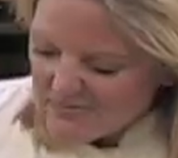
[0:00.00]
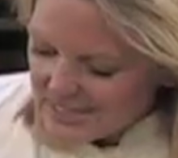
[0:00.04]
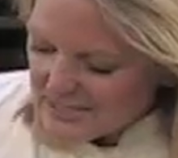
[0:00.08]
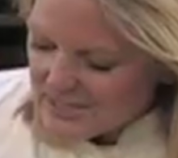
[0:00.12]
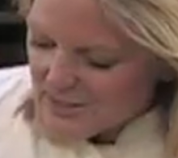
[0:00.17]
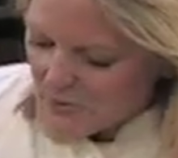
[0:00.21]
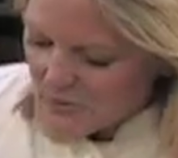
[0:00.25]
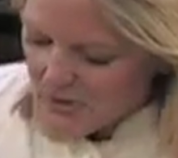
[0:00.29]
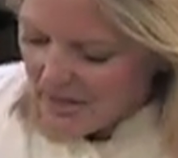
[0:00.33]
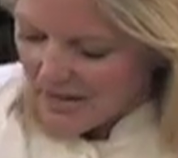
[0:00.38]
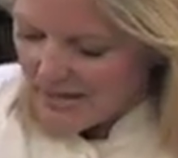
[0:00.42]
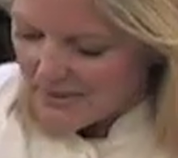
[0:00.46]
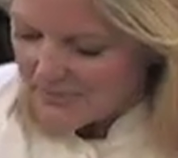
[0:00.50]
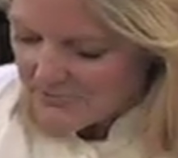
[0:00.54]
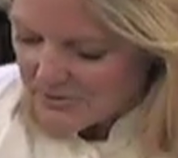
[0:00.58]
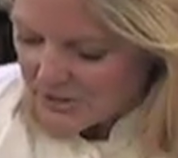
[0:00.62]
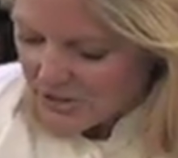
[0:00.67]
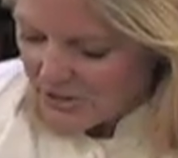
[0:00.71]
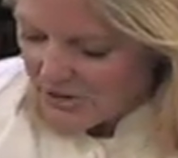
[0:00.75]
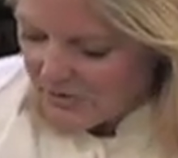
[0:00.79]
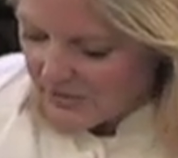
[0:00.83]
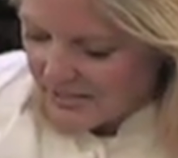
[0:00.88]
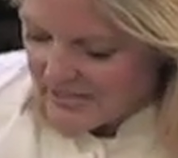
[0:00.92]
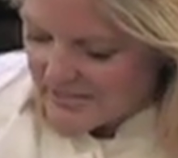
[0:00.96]
that's okay.
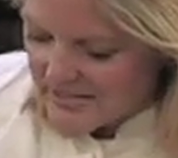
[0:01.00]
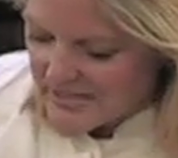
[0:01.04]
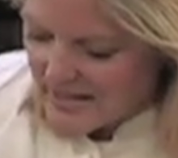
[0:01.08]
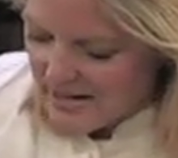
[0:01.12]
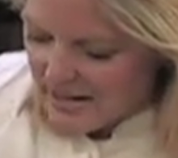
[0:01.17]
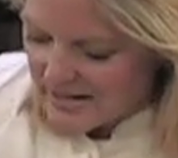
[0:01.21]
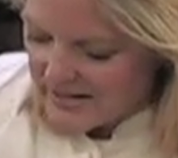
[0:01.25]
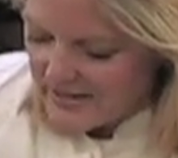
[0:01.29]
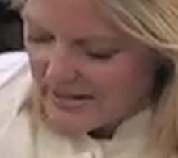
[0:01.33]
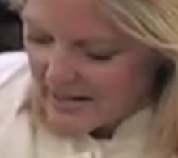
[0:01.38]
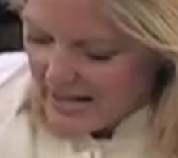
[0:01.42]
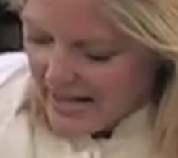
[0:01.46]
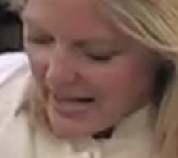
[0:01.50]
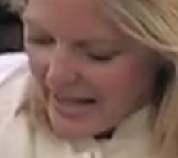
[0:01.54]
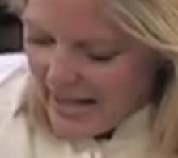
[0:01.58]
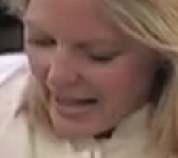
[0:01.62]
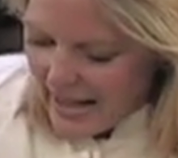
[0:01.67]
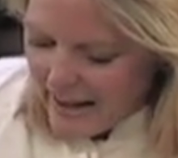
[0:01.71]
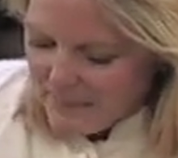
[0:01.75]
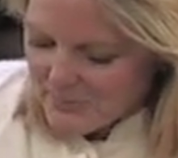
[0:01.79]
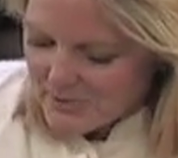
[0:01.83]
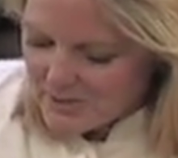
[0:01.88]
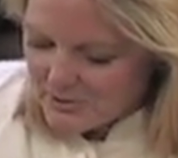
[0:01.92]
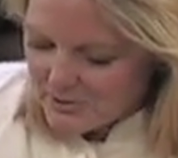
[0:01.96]
It's not
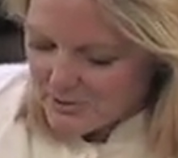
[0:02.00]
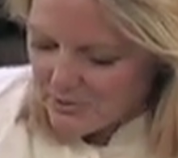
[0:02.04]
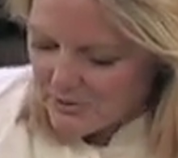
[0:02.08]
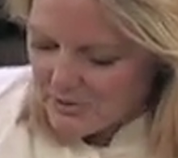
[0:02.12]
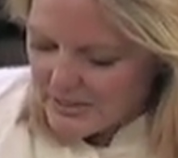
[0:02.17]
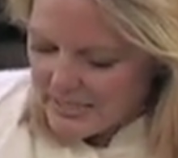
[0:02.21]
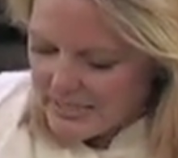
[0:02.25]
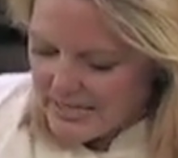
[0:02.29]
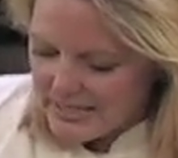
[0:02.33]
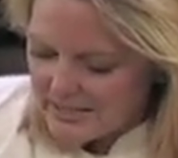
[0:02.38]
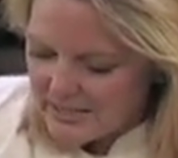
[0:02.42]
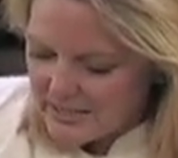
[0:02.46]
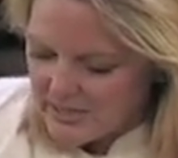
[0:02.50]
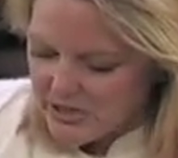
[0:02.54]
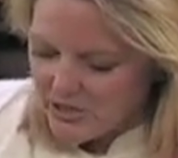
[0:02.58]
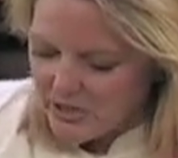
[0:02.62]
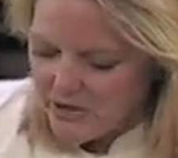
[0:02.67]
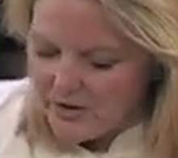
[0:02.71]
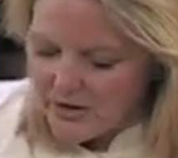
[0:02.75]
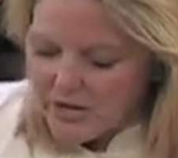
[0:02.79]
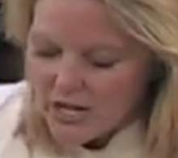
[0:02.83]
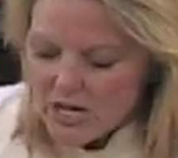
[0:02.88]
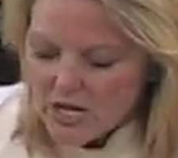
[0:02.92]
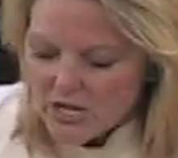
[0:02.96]
absolutely
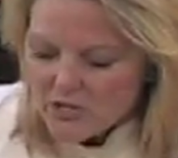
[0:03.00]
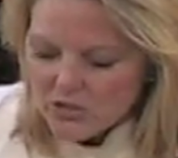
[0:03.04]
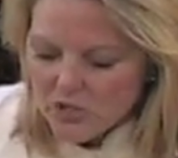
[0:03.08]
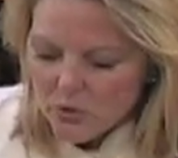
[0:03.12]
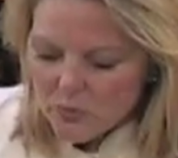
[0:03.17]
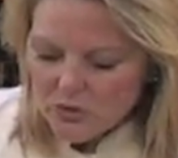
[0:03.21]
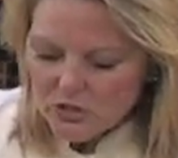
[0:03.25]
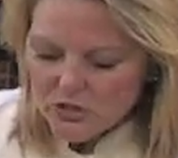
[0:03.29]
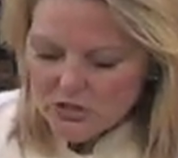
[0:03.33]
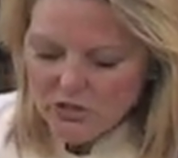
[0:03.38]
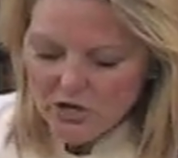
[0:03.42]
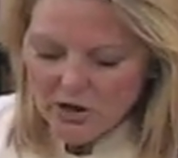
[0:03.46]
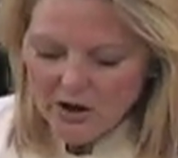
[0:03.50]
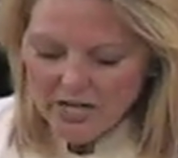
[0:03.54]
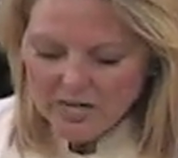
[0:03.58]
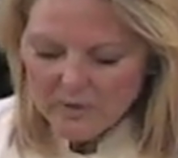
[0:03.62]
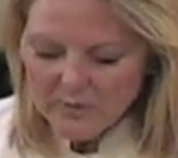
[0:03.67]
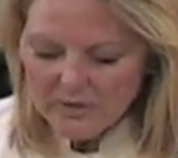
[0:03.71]
necessary. So we're starting